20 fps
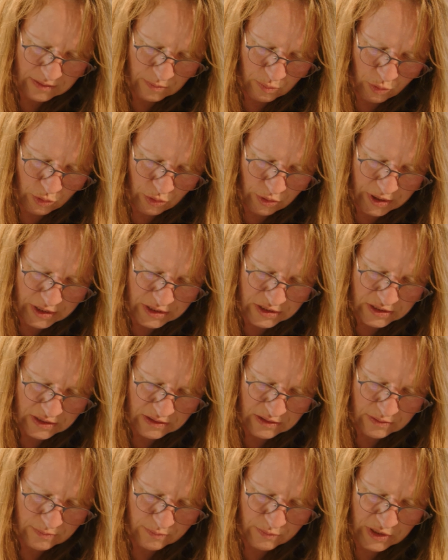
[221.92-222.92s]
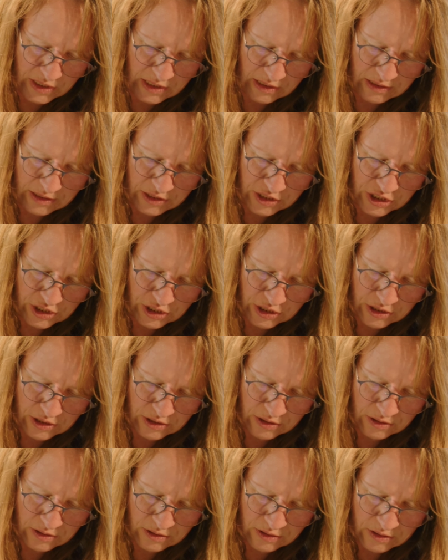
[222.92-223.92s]
the point in the middle
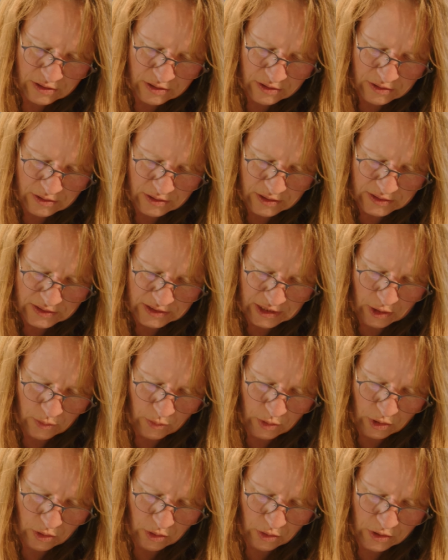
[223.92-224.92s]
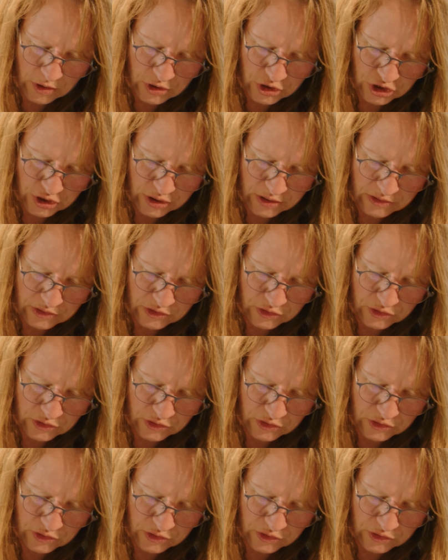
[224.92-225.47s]
here is our origin.